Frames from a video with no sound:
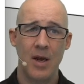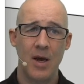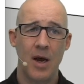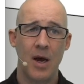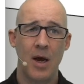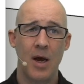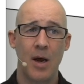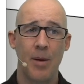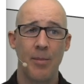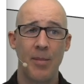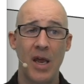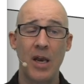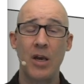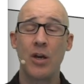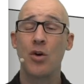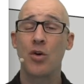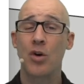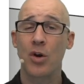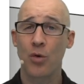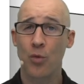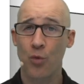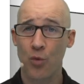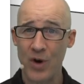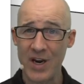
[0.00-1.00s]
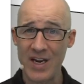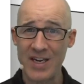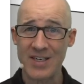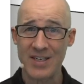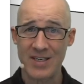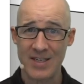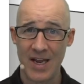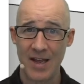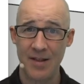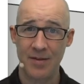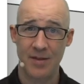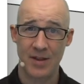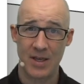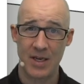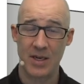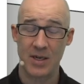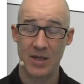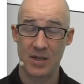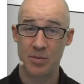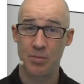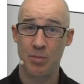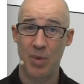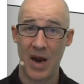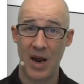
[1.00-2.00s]
And you can reset
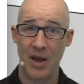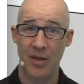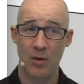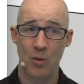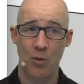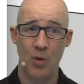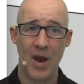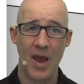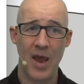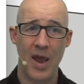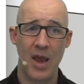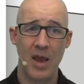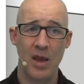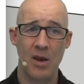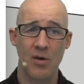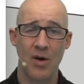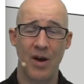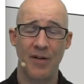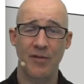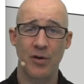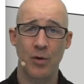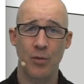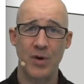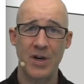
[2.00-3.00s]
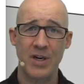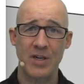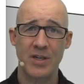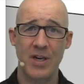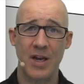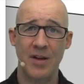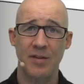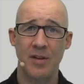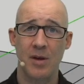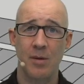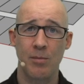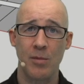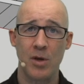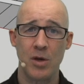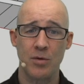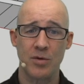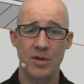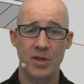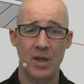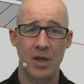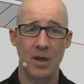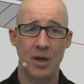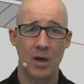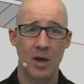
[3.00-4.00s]
these, by the way. You have to reset them
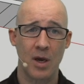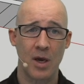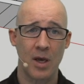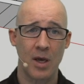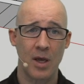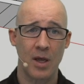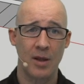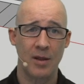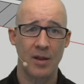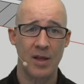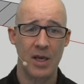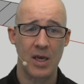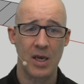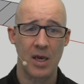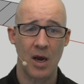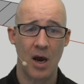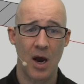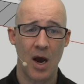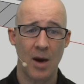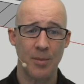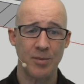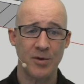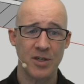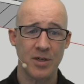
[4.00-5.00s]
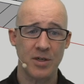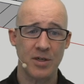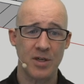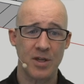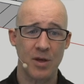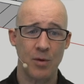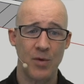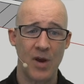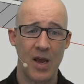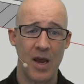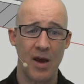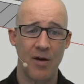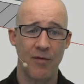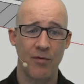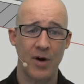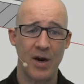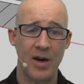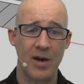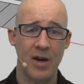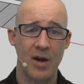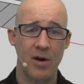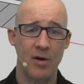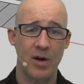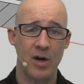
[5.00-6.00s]
using the options that we have right
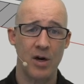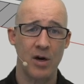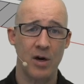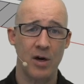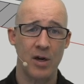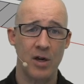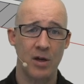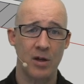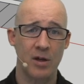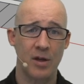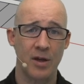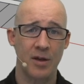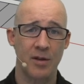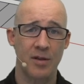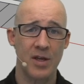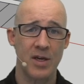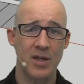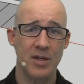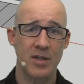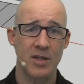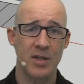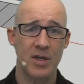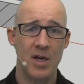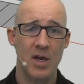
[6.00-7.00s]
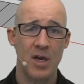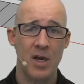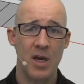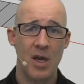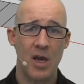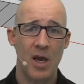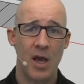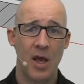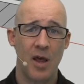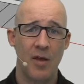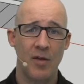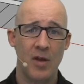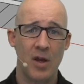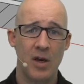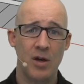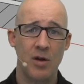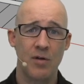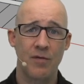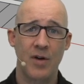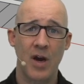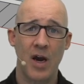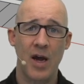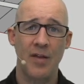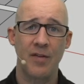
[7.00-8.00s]
down here. You click this, and then
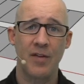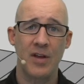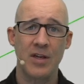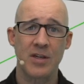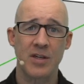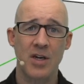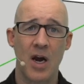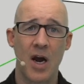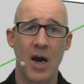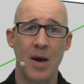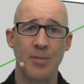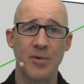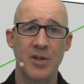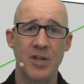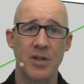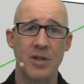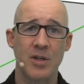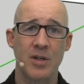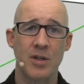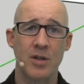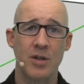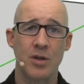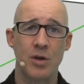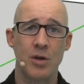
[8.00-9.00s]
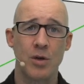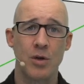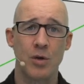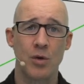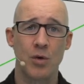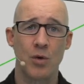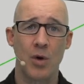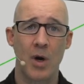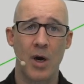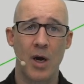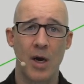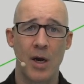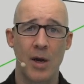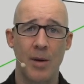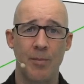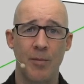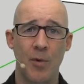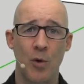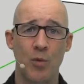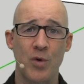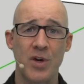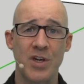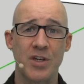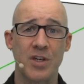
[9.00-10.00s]
you've got these options to
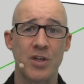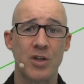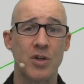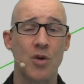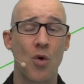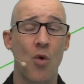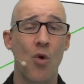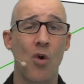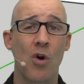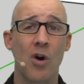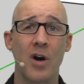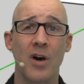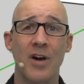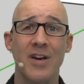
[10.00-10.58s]
restore